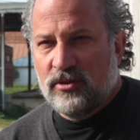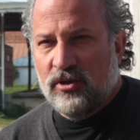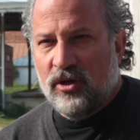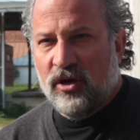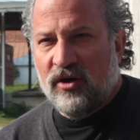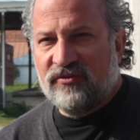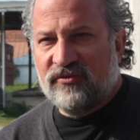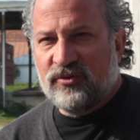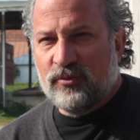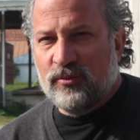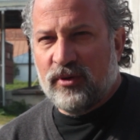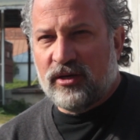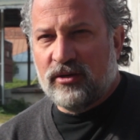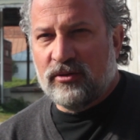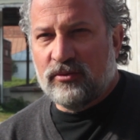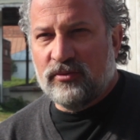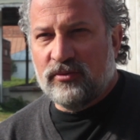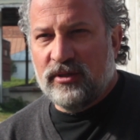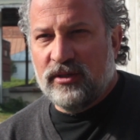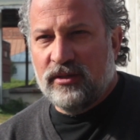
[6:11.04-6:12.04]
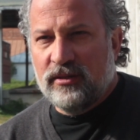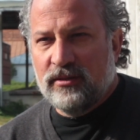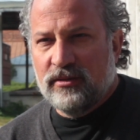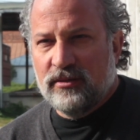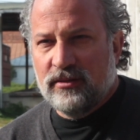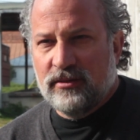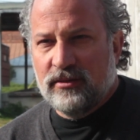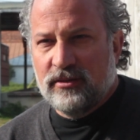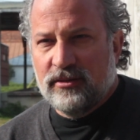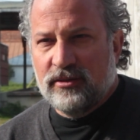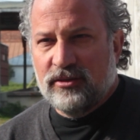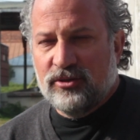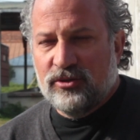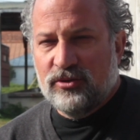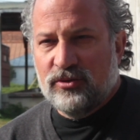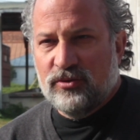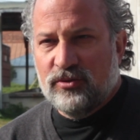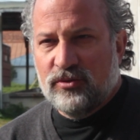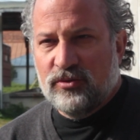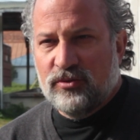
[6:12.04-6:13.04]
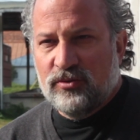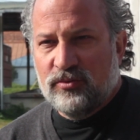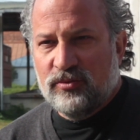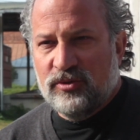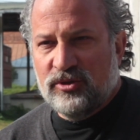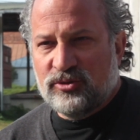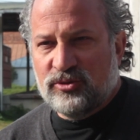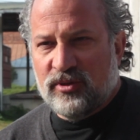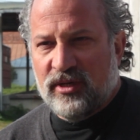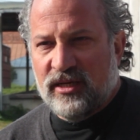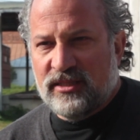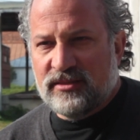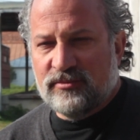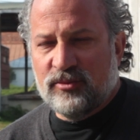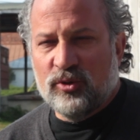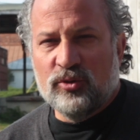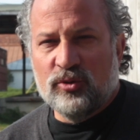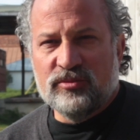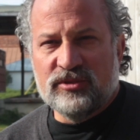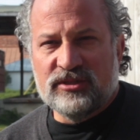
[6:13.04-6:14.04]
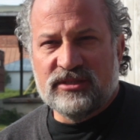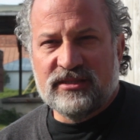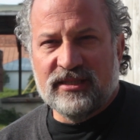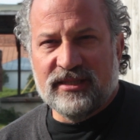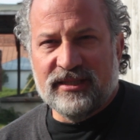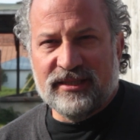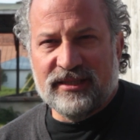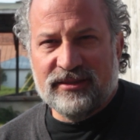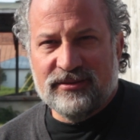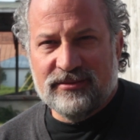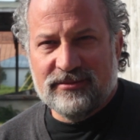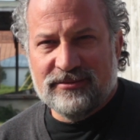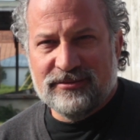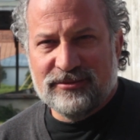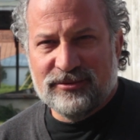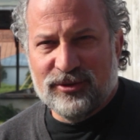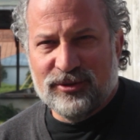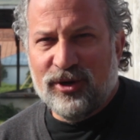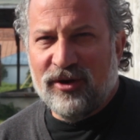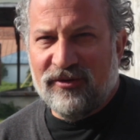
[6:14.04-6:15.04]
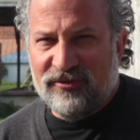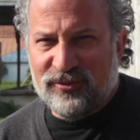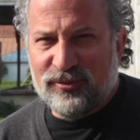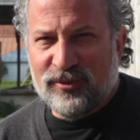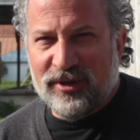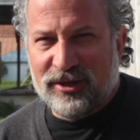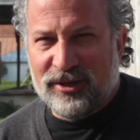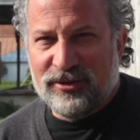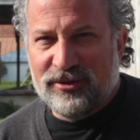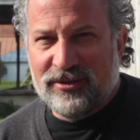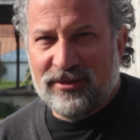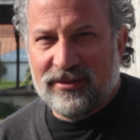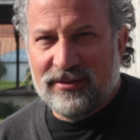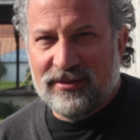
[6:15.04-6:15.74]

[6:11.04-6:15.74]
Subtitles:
Off the record, we tried some home distilling, off the record,